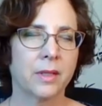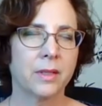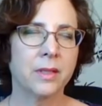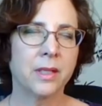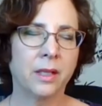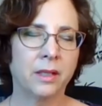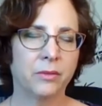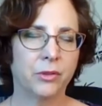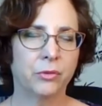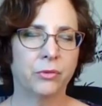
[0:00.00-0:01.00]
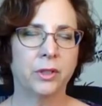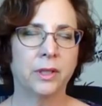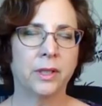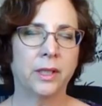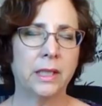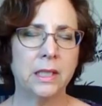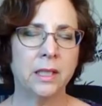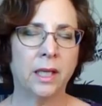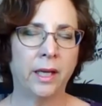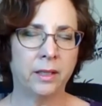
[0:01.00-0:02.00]
seeing if you're feeling any
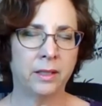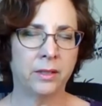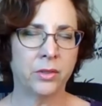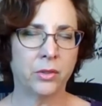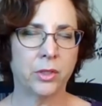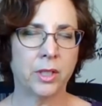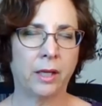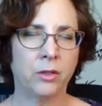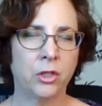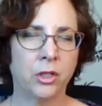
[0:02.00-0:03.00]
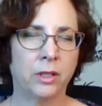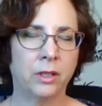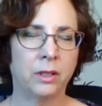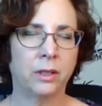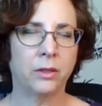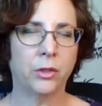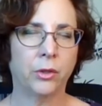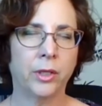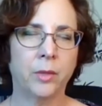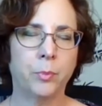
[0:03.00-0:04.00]
tightness or tension in
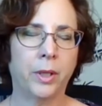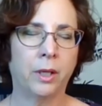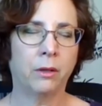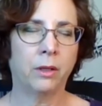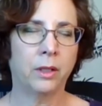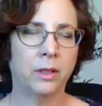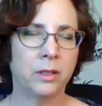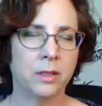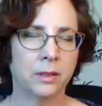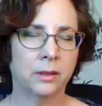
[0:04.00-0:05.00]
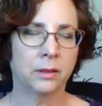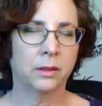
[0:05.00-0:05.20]
your hip areas,